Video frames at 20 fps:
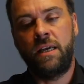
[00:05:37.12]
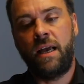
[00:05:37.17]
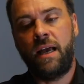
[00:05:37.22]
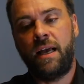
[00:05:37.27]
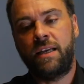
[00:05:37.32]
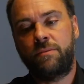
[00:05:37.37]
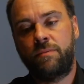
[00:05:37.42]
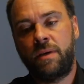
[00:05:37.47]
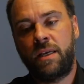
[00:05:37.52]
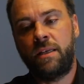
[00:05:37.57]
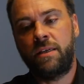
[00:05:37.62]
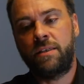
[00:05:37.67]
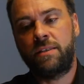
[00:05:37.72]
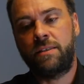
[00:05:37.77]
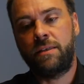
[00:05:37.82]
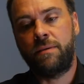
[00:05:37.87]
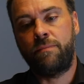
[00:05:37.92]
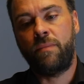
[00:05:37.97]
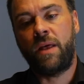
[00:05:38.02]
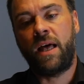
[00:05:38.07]
as well as
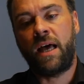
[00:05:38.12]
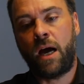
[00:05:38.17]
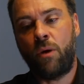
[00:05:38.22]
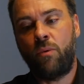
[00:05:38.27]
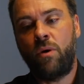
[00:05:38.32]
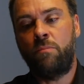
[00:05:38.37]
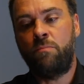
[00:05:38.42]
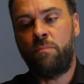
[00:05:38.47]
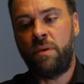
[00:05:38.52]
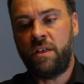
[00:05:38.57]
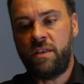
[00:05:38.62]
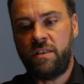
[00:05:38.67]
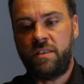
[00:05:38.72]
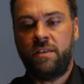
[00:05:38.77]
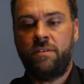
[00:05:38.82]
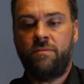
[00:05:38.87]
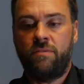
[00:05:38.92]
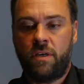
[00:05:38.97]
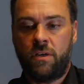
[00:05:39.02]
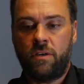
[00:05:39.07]
our built
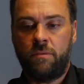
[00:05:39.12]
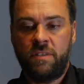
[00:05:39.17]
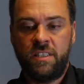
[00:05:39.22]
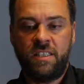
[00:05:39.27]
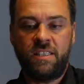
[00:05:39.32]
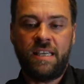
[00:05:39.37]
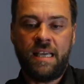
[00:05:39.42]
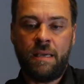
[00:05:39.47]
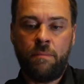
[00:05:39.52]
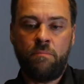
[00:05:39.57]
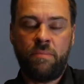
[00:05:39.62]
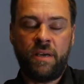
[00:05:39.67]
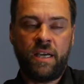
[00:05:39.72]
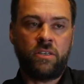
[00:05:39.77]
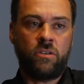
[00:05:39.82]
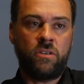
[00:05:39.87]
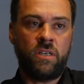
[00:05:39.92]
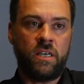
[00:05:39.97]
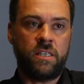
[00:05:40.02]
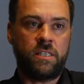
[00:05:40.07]
environment's
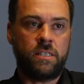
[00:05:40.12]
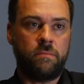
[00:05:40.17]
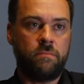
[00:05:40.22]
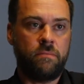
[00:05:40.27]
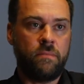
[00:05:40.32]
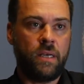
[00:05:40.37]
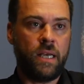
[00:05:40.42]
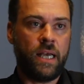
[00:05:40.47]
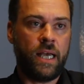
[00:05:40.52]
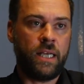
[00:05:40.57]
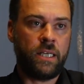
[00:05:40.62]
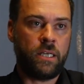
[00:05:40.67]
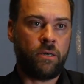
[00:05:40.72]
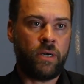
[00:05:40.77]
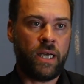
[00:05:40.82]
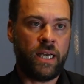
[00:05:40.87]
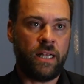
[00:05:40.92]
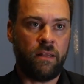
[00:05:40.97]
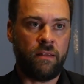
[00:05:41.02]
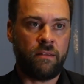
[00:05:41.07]
impact on us and our
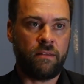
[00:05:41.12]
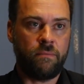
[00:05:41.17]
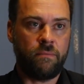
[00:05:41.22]
health.